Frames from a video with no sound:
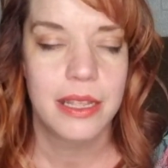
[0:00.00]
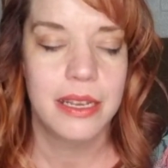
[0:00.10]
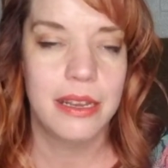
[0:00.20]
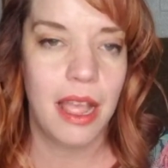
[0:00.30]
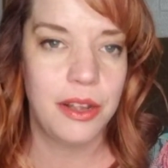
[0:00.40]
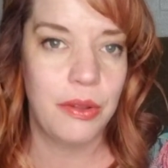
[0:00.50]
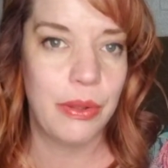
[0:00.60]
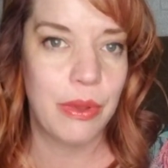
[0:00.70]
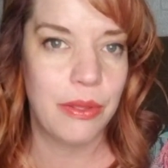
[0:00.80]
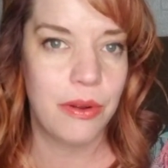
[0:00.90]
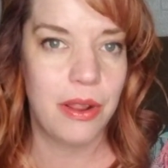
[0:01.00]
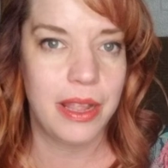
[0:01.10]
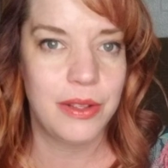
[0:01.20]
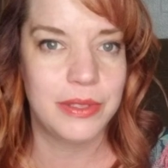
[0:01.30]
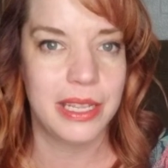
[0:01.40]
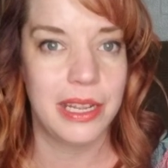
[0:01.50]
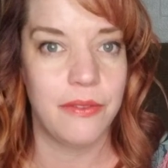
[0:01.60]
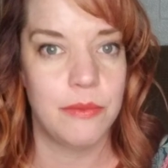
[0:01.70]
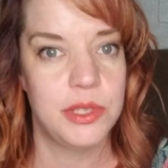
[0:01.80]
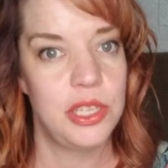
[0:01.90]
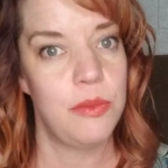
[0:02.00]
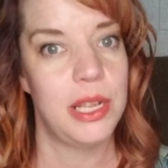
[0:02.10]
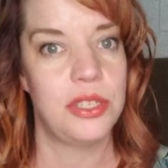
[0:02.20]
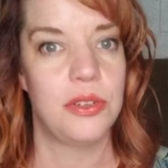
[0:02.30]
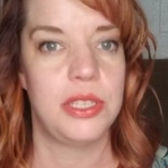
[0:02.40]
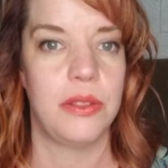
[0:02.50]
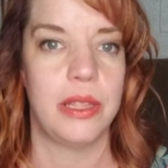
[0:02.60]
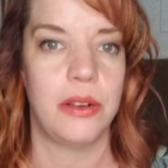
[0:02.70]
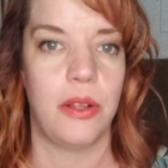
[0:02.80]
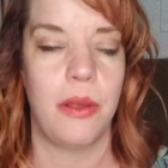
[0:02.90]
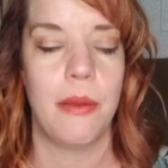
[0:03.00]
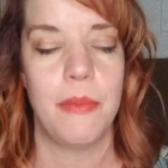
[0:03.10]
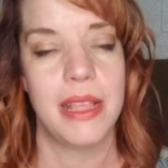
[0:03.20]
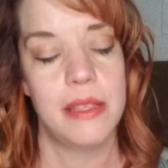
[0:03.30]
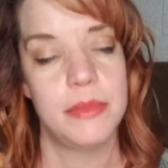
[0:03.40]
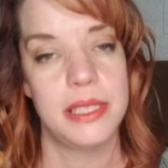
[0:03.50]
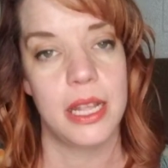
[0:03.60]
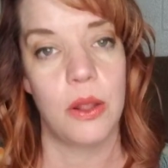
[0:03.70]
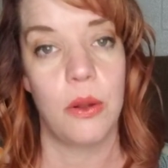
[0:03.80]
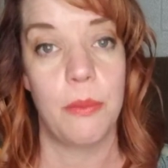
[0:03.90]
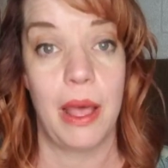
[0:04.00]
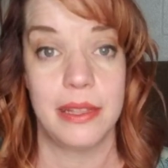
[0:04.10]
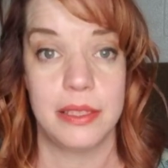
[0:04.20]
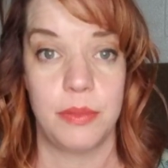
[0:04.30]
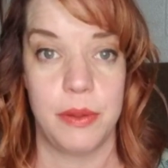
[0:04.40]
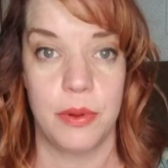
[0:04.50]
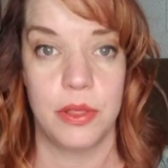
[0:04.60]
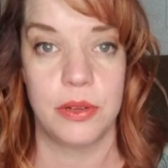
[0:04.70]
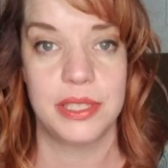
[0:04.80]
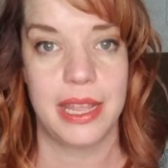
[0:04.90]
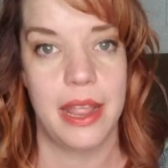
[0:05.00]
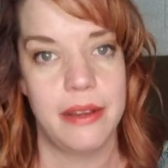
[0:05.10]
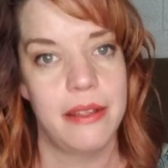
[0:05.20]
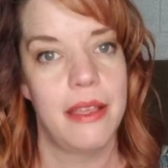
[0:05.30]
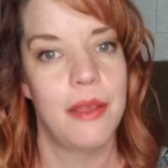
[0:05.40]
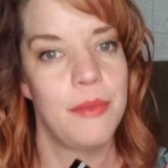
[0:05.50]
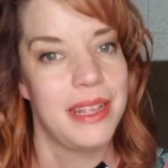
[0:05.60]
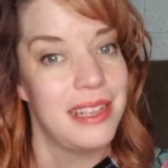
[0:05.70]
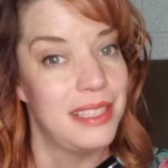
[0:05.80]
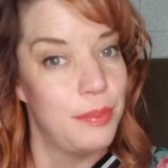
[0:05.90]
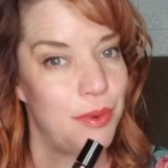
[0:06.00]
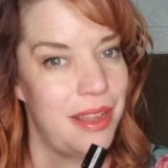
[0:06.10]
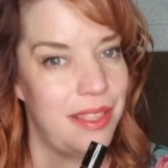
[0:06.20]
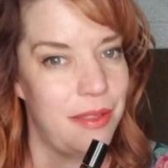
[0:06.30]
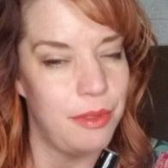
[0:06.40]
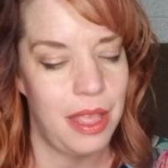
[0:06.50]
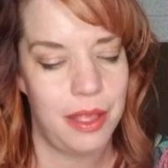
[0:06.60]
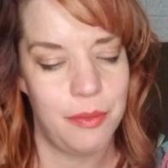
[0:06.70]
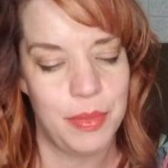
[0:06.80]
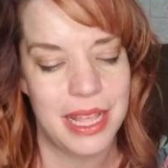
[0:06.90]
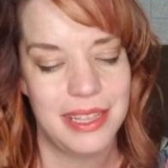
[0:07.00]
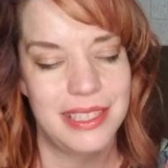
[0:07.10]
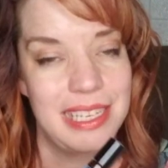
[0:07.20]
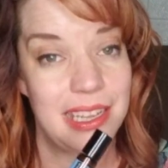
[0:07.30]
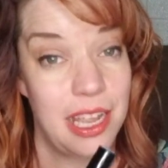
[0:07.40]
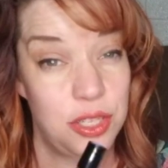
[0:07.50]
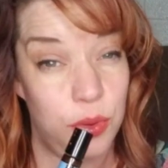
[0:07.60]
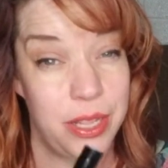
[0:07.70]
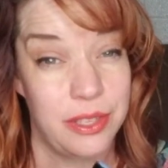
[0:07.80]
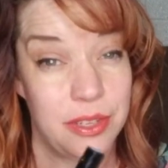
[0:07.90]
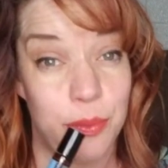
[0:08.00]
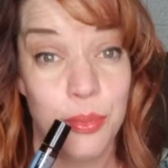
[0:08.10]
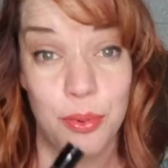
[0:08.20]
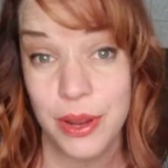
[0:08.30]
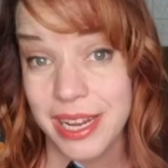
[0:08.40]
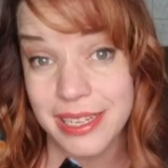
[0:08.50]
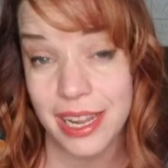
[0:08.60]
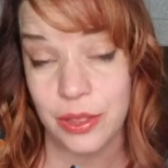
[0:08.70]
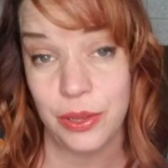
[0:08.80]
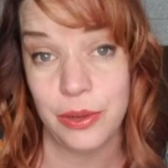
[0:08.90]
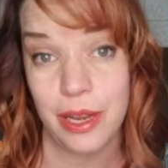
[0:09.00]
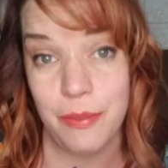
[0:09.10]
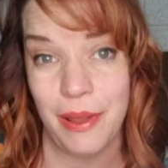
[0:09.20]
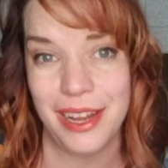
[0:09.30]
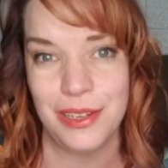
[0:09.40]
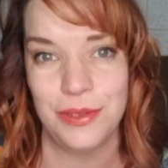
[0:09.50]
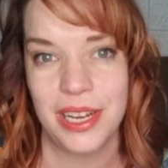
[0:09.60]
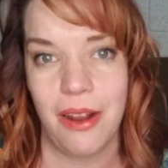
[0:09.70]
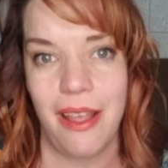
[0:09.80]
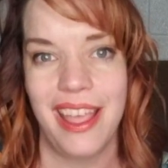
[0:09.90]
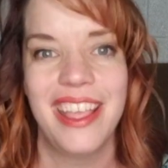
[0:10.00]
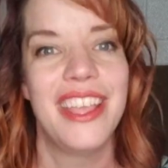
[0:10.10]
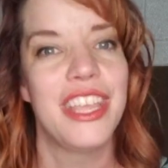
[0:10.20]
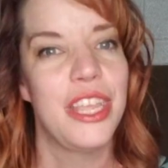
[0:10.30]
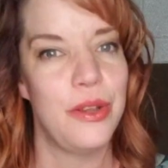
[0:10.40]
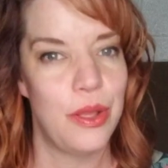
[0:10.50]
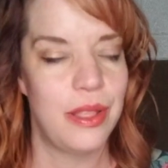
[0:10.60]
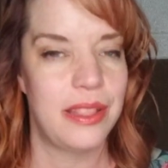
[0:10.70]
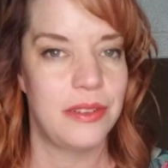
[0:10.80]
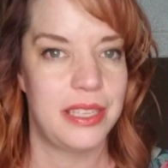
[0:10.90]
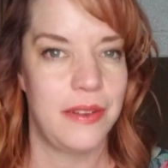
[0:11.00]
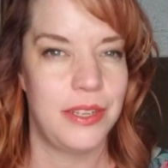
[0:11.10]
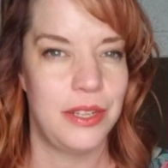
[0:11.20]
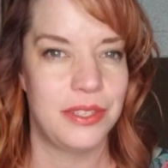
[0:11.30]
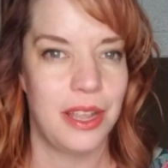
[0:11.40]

not knowing whether or not he was going to give them too much or too little, make them sick, or possibly burn their skin. Because the touch oils are pre-diluted by doTERRA, you know that they're safe to use